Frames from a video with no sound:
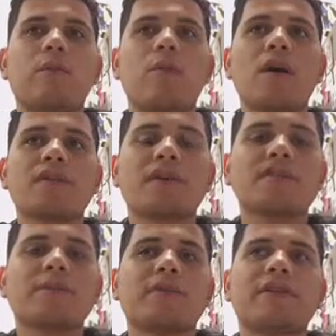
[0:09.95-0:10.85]
what
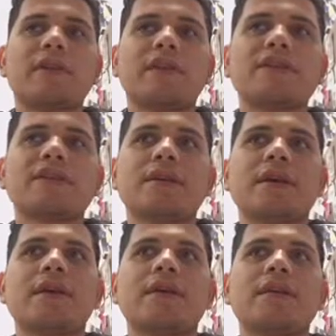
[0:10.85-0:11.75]
concept art is
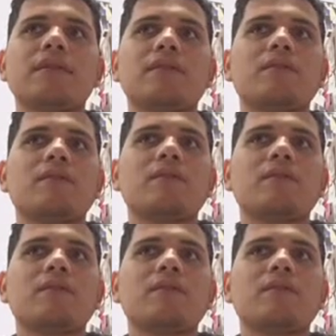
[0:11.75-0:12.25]
and